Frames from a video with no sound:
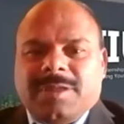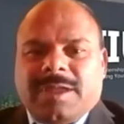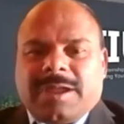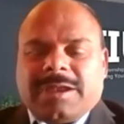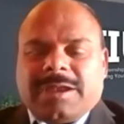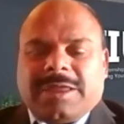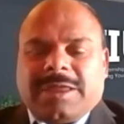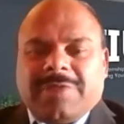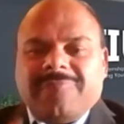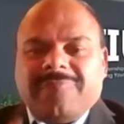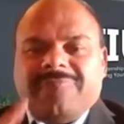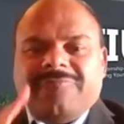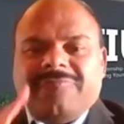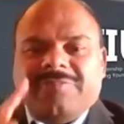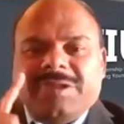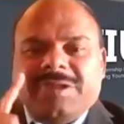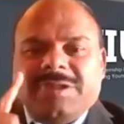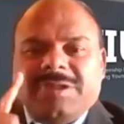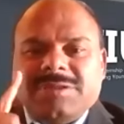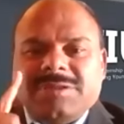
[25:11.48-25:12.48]
And
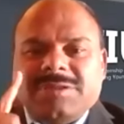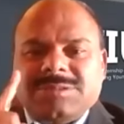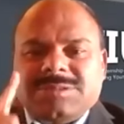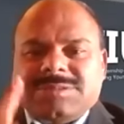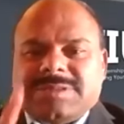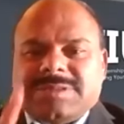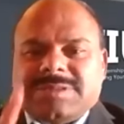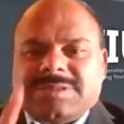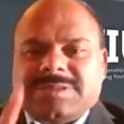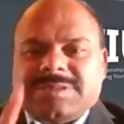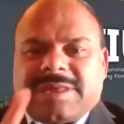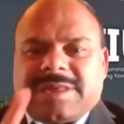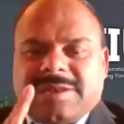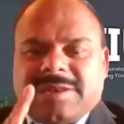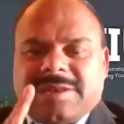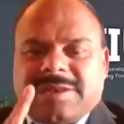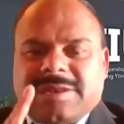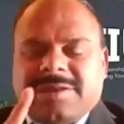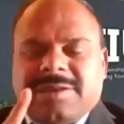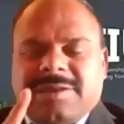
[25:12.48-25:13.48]
every cell
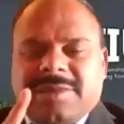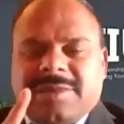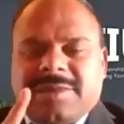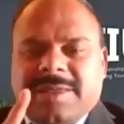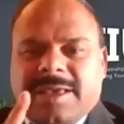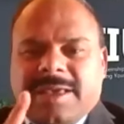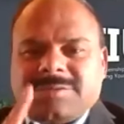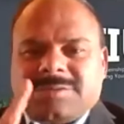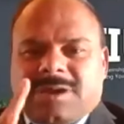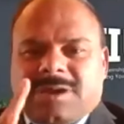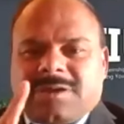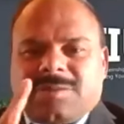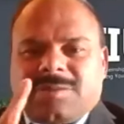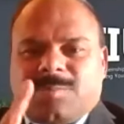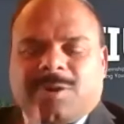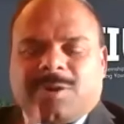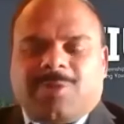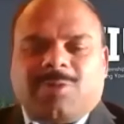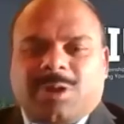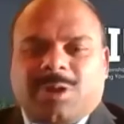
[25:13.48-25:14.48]
has got the
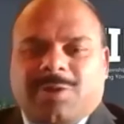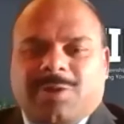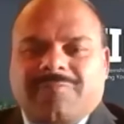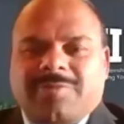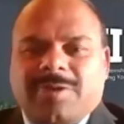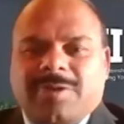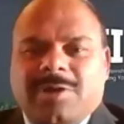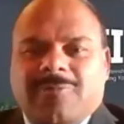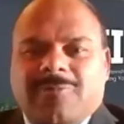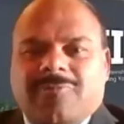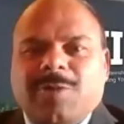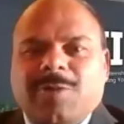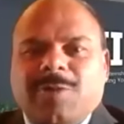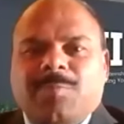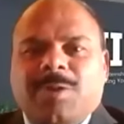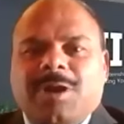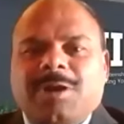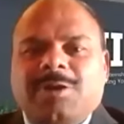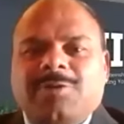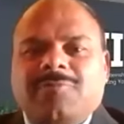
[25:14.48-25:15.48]
power of
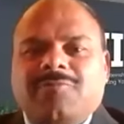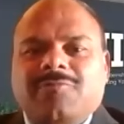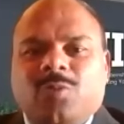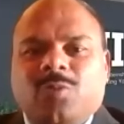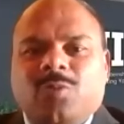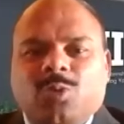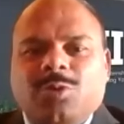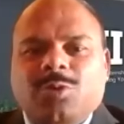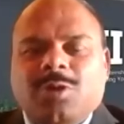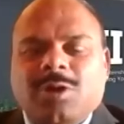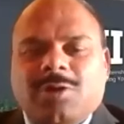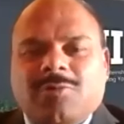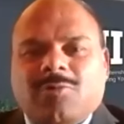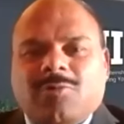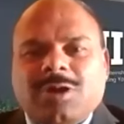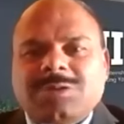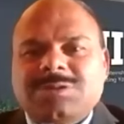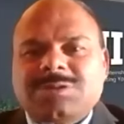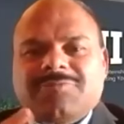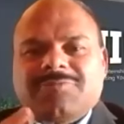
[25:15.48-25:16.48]
1.4
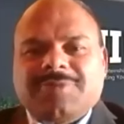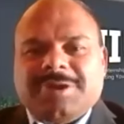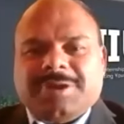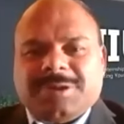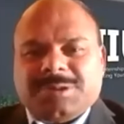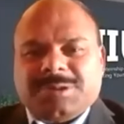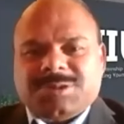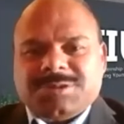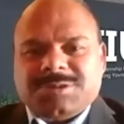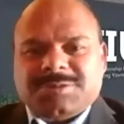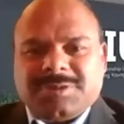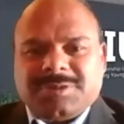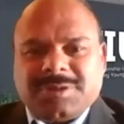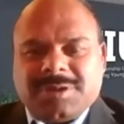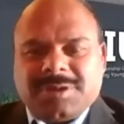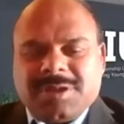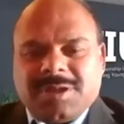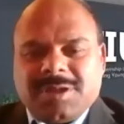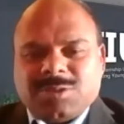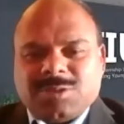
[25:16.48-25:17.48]
watts of energy.
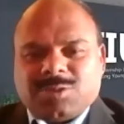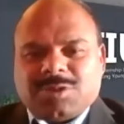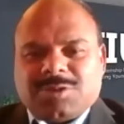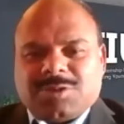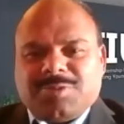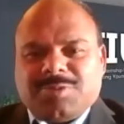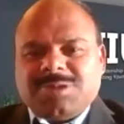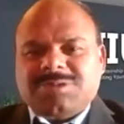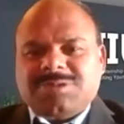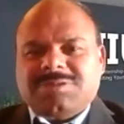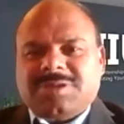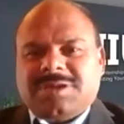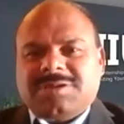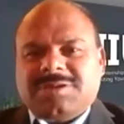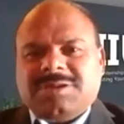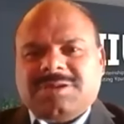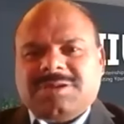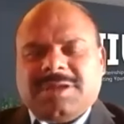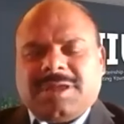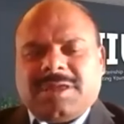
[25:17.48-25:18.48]
So that means
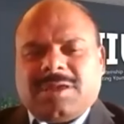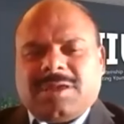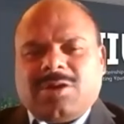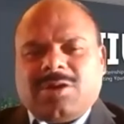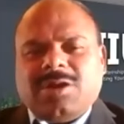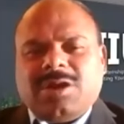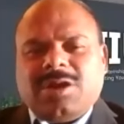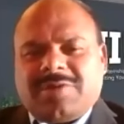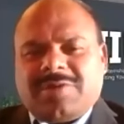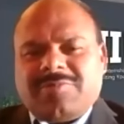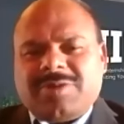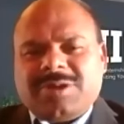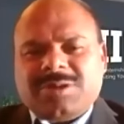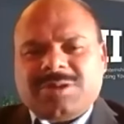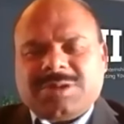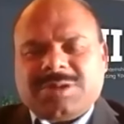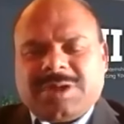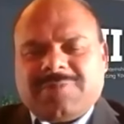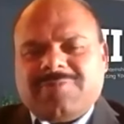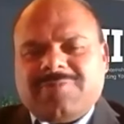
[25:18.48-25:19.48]
that on an
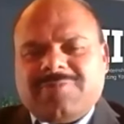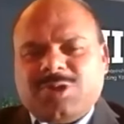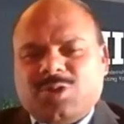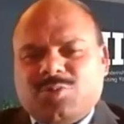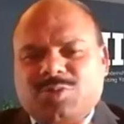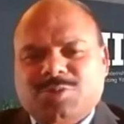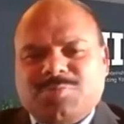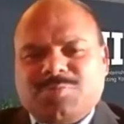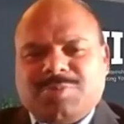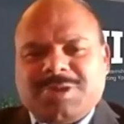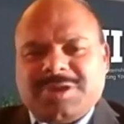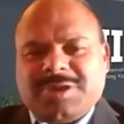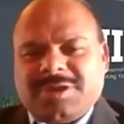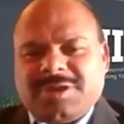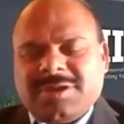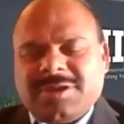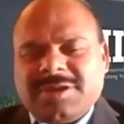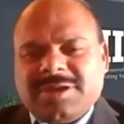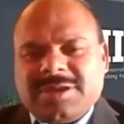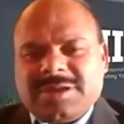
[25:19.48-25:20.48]
average, every human
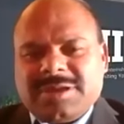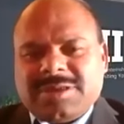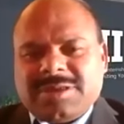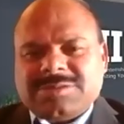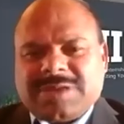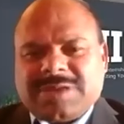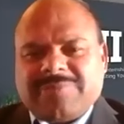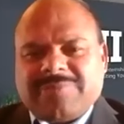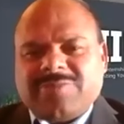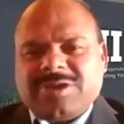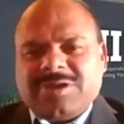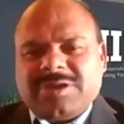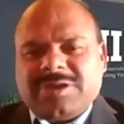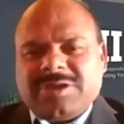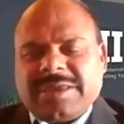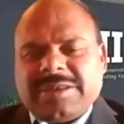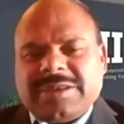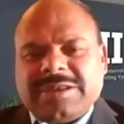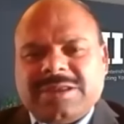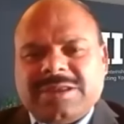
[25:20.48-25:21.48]
being is
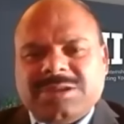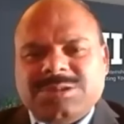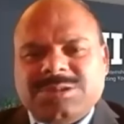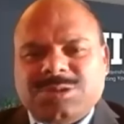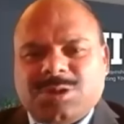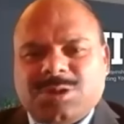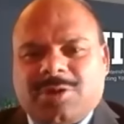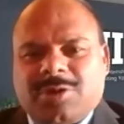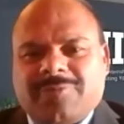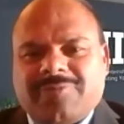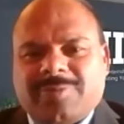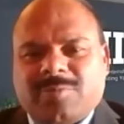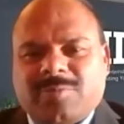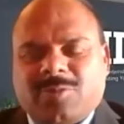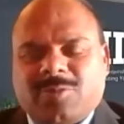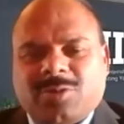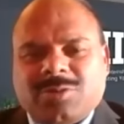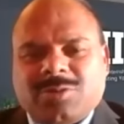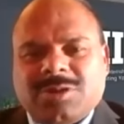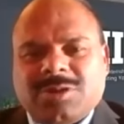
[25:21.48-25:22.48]
having an energy of
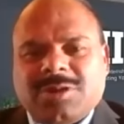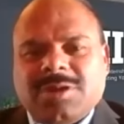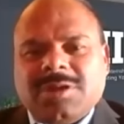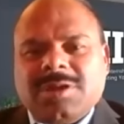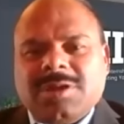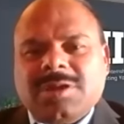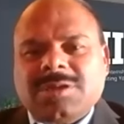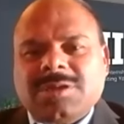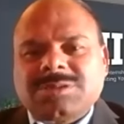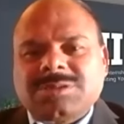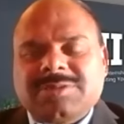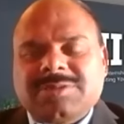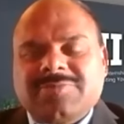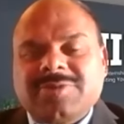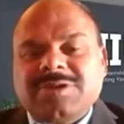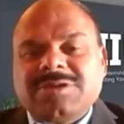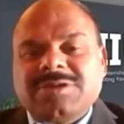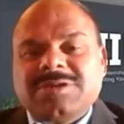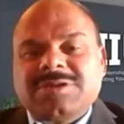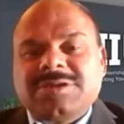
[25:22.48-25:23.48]
about
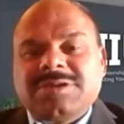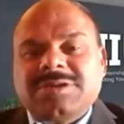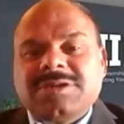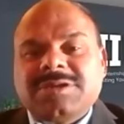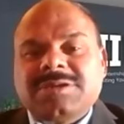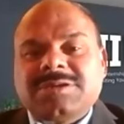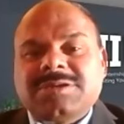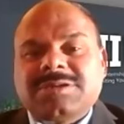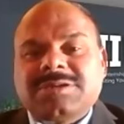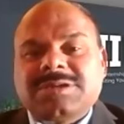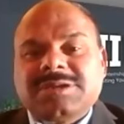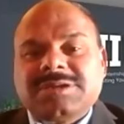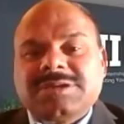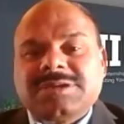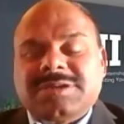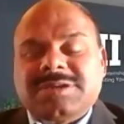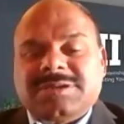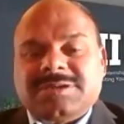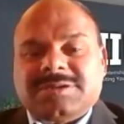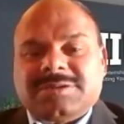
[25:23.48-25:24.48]
70
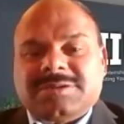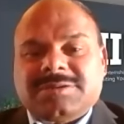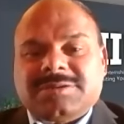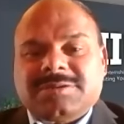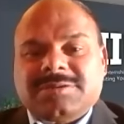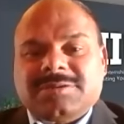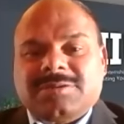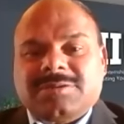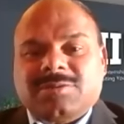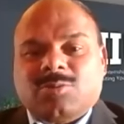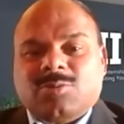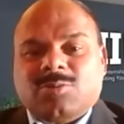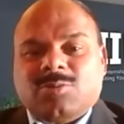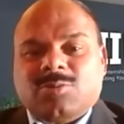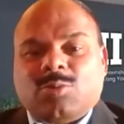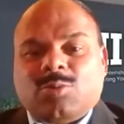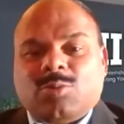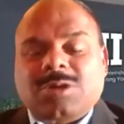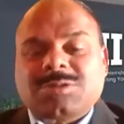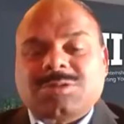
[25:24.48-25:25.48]
trillion
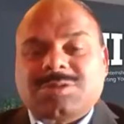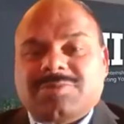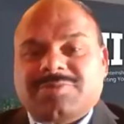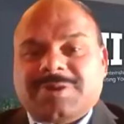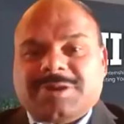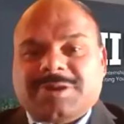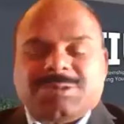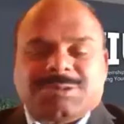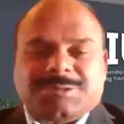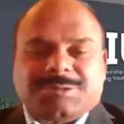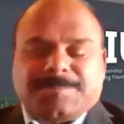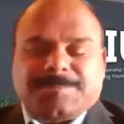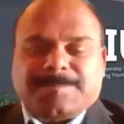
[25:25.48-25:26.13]
watts of energy.